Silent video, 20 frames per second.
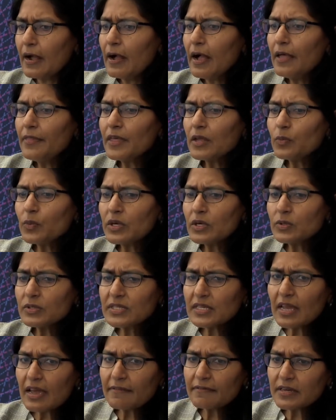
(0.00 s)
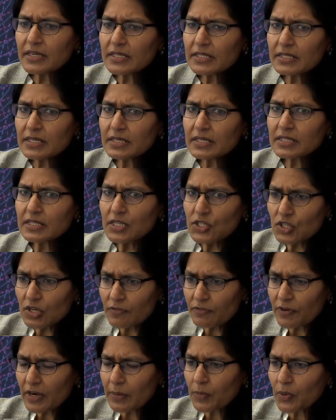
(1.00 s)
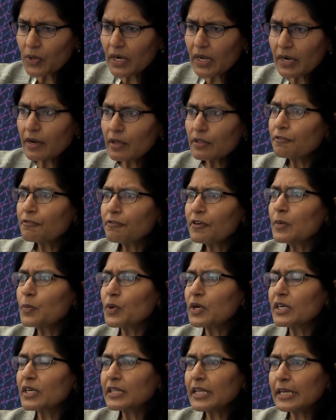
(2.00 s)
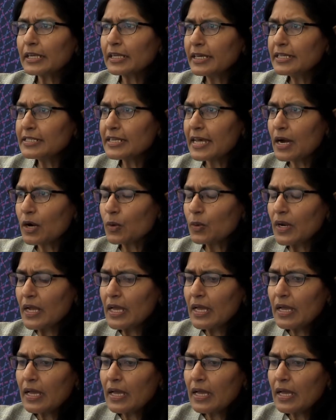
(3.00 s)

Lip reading: And then we use the evidence to decision framework, another framework that lays out